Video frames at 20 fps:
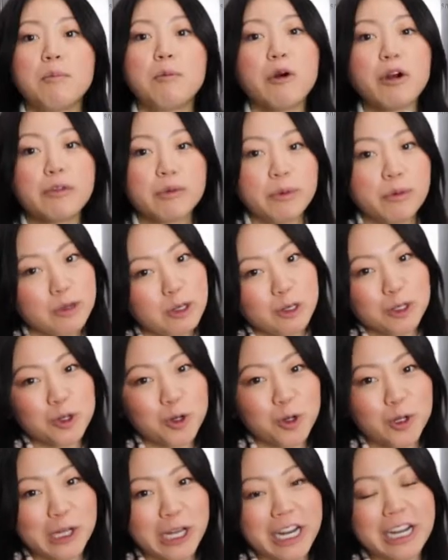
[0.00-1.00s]
More of the
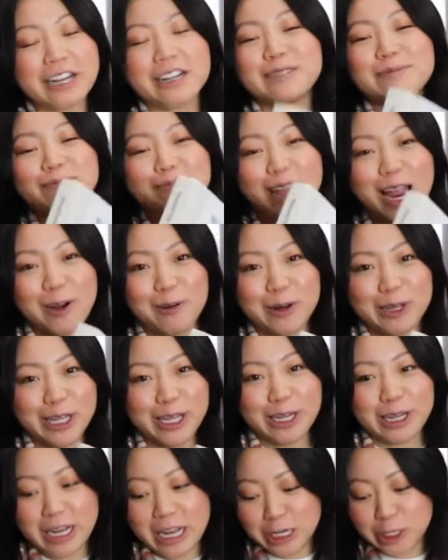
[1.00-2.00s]
neutral look I
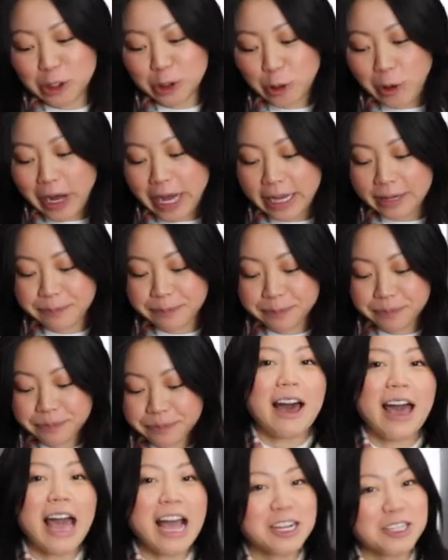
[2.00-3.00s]
really enjoy.
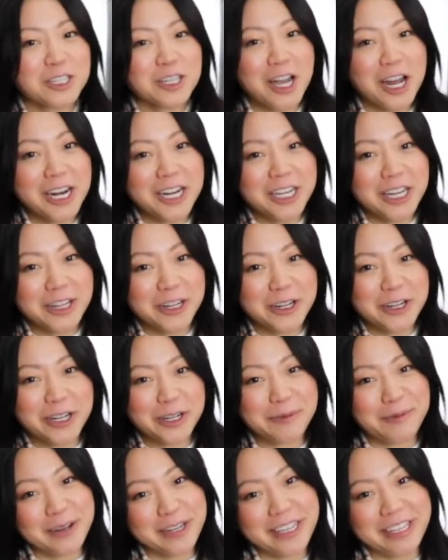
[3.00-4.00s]
I actually got another
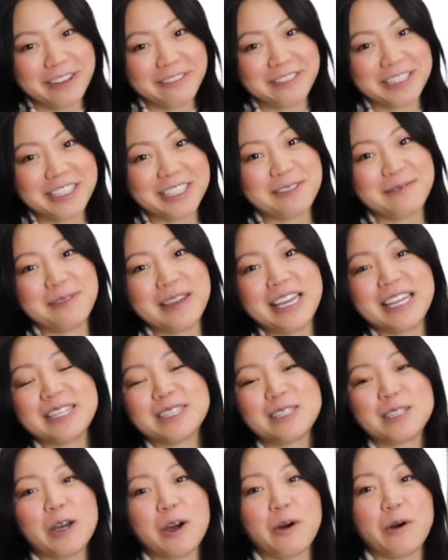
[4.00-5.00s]
cookbook gifted to me,
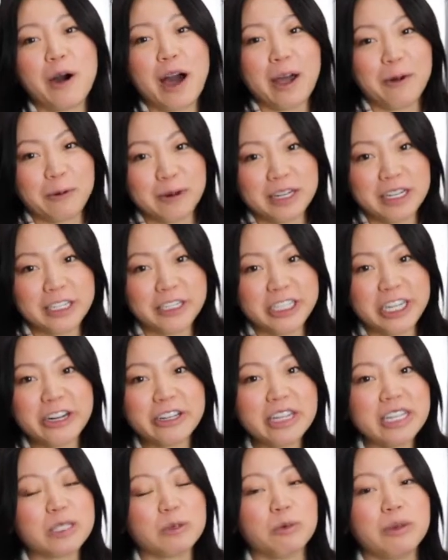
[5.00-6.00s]
so I wanted to
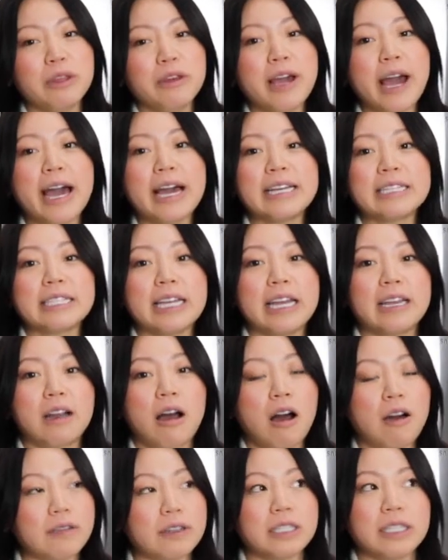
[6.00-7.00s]
share this with you guys,
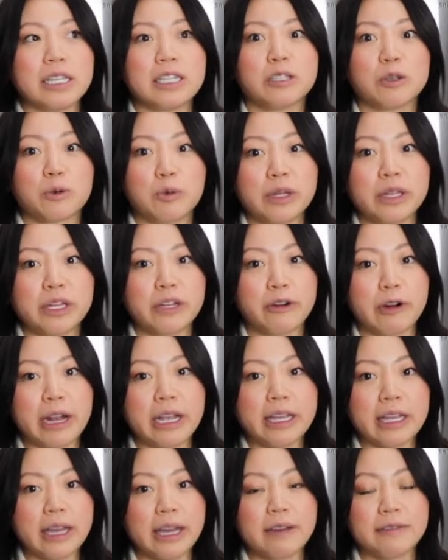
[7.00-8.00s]
and obviously it's a really
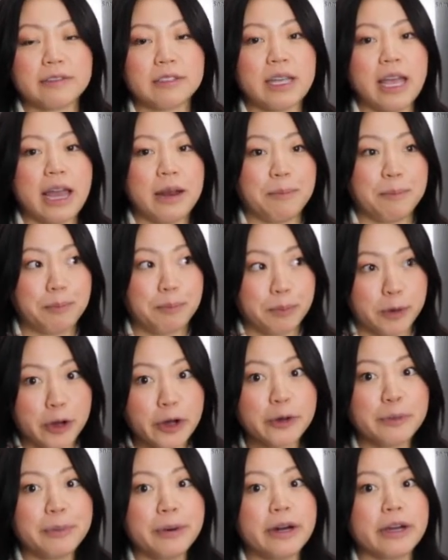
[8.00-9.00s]
great gift and
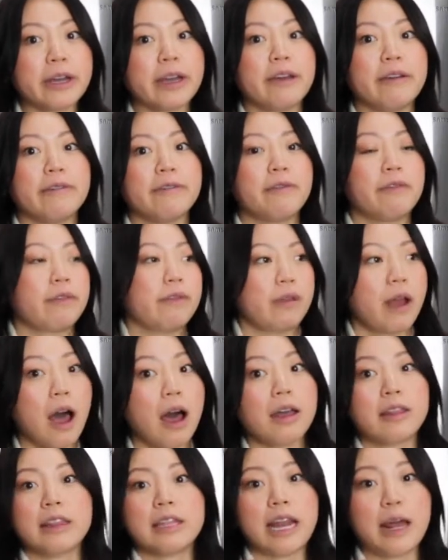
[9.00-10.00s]
cookbook. If
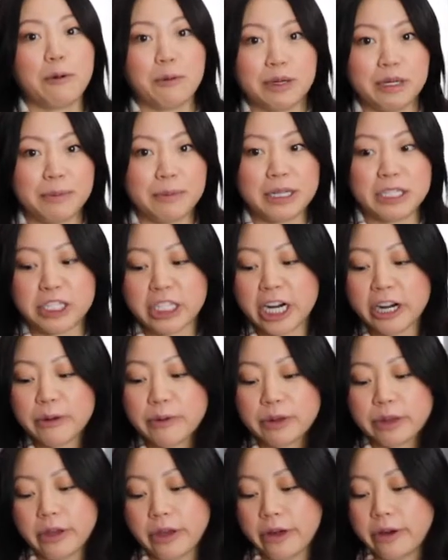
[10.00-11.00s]
not, then I wouldn't be
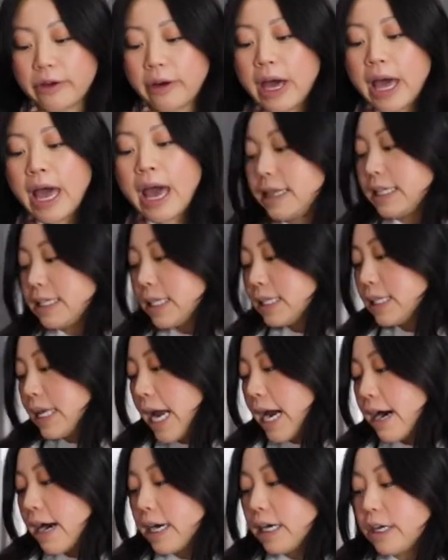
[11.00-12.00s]
sharing with you. This is
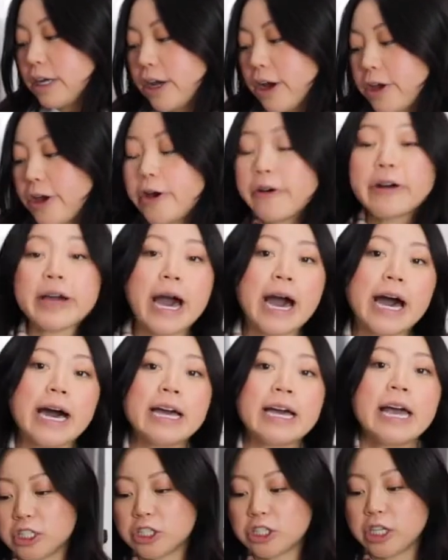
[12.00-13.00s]
Erin
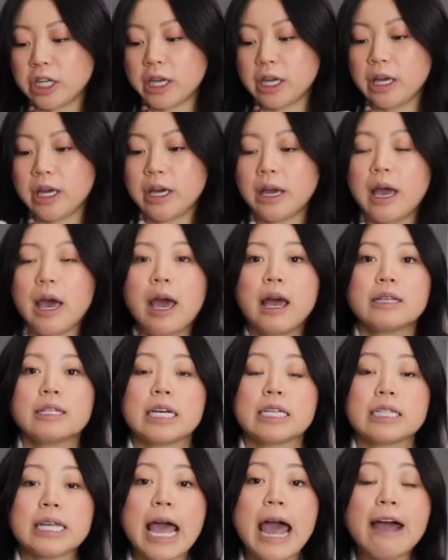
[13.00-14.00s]
Goyoga. She
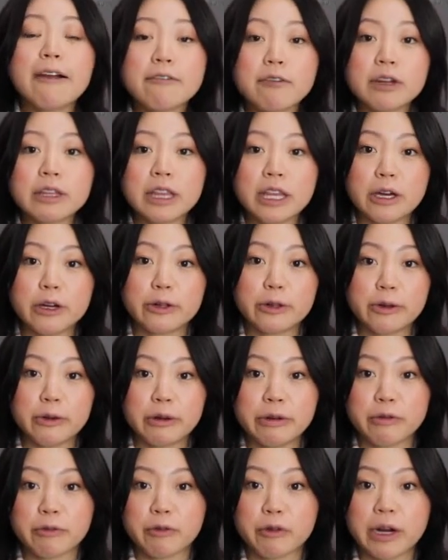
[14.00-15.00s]
does everything
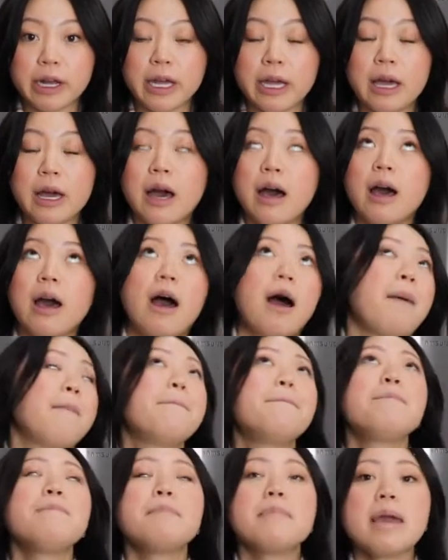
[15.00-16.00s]
gluten-free.
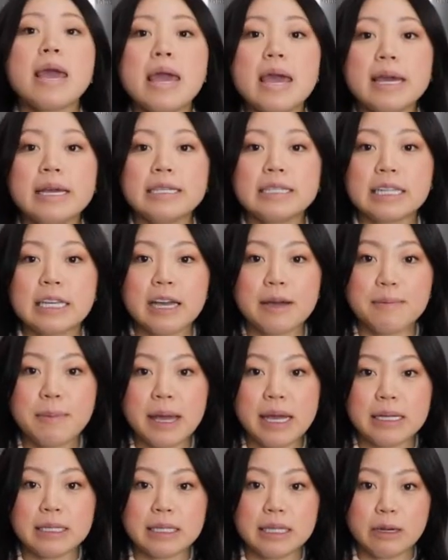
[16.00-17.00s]

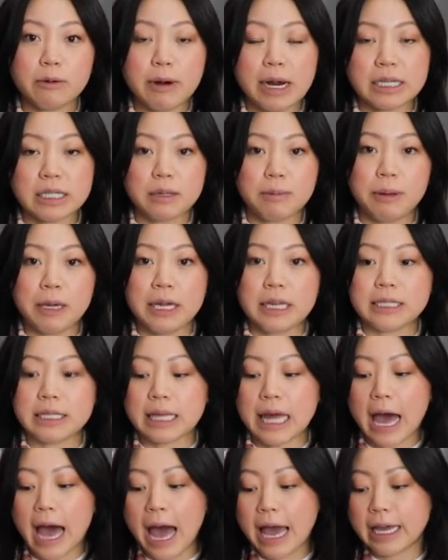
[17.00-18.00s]
Amazing recipes
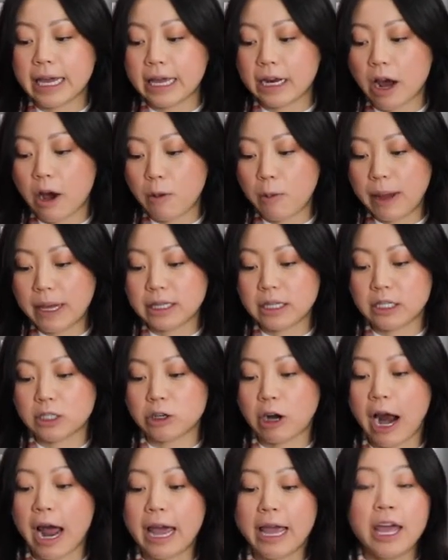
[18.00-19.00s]
that I cannot wait to
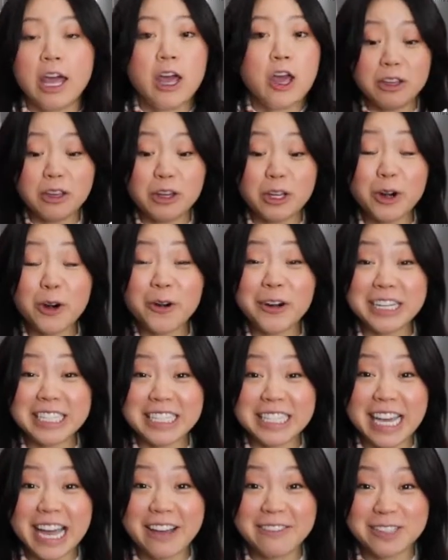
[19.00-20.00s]
try. You can already
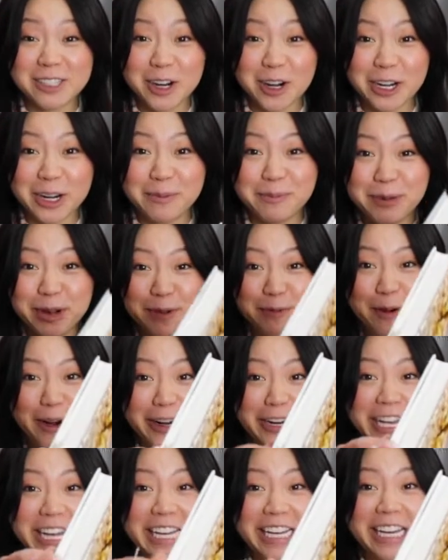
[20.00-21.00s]
see I've started
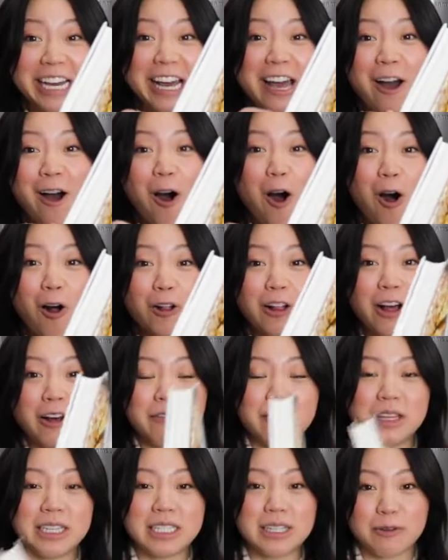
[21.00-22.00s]
bookmarking all
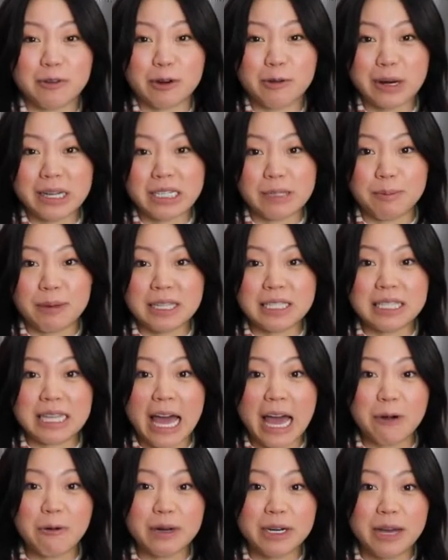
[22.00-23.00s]
of the different recipes
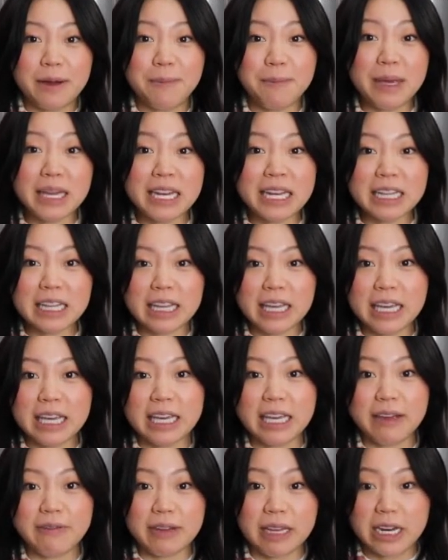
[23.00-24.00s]
that I want to
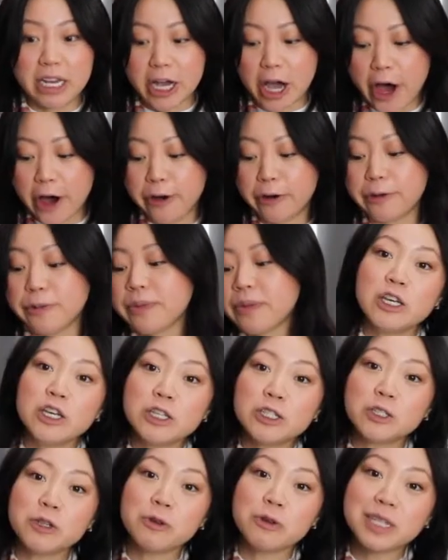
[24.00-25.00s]
immediately give it a
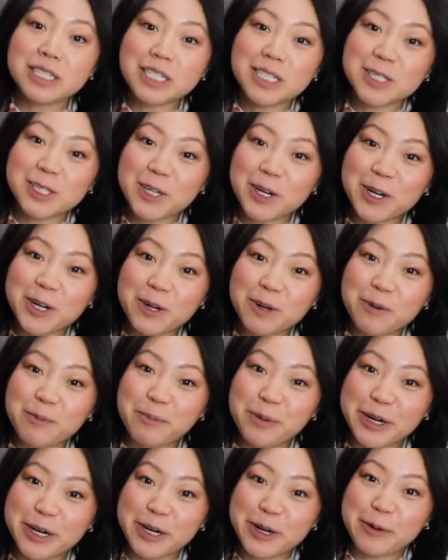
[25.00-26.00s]
go. So this
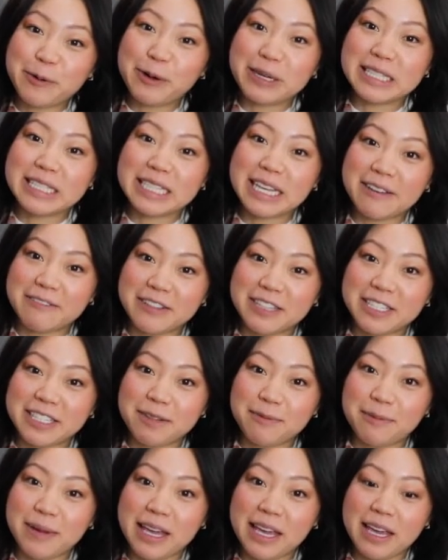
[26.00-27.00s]
dessert book was gifted
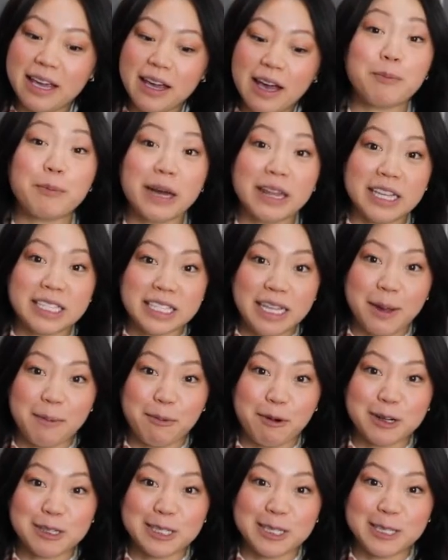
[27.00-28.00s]
to me by the
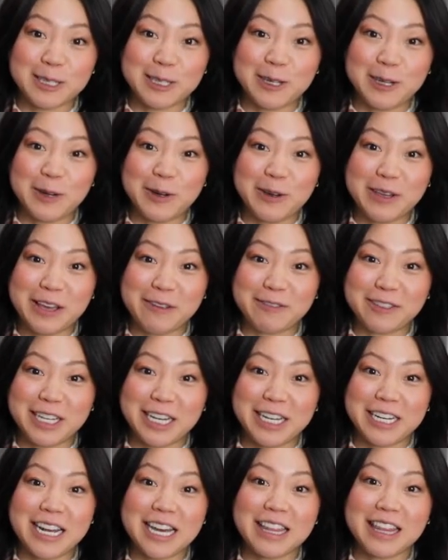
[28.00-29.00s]
same person who
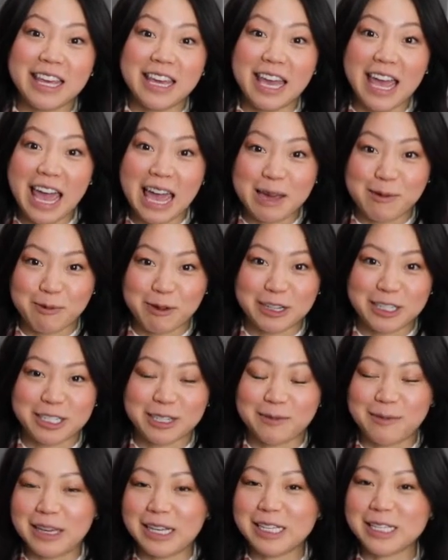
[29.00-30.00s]
gifted the apron
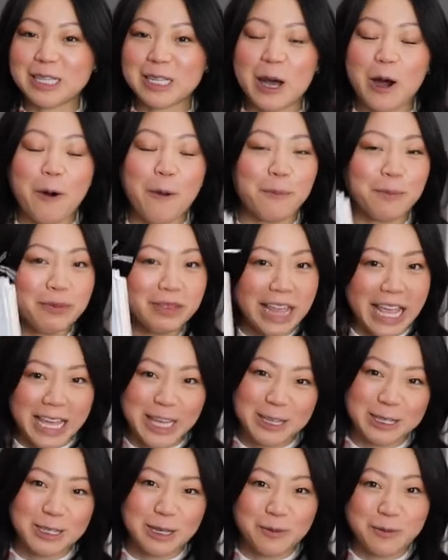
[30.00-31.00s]
to me, so
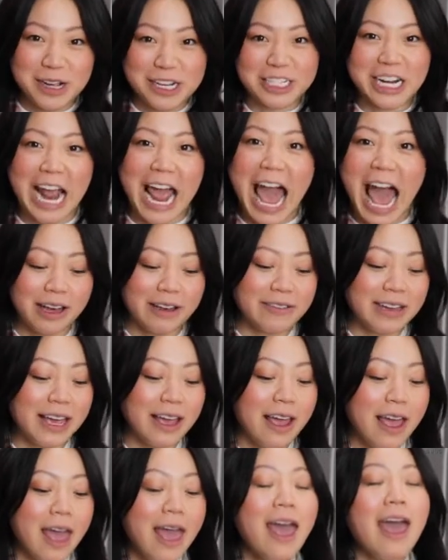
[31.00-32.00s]
thank you so much, I love
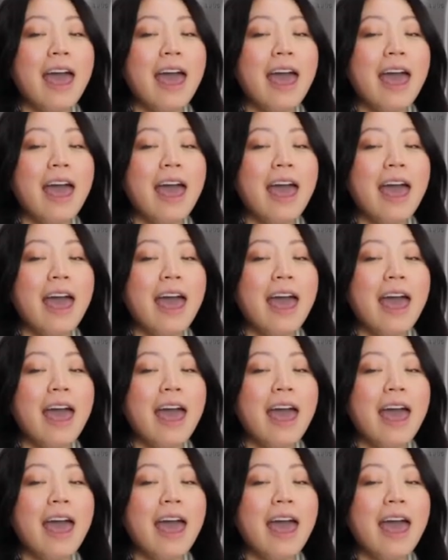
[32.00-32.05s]
it.